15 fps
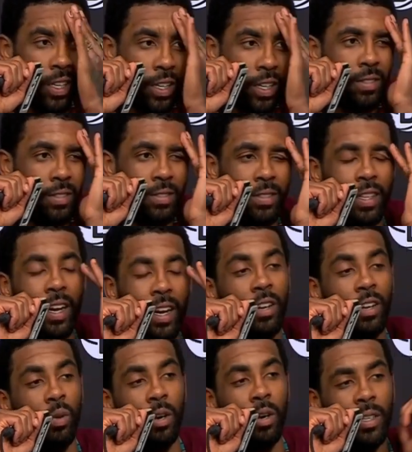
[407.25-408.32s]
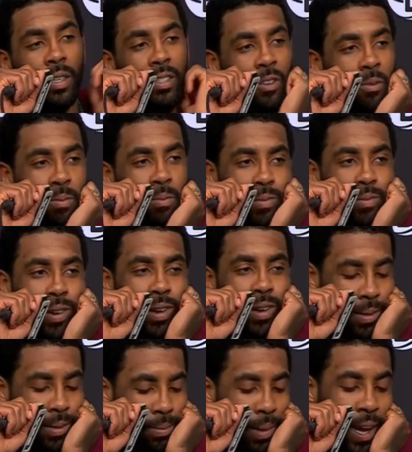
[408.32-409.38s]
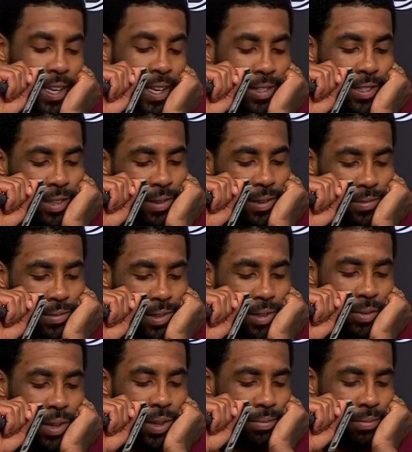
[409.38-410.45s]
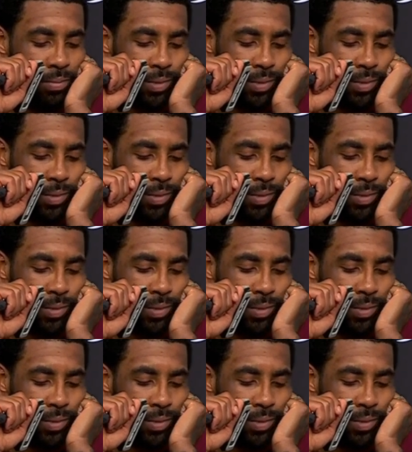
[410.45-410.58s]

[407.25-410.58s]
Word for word: And then I had to work myself uh, back into the to rhythm.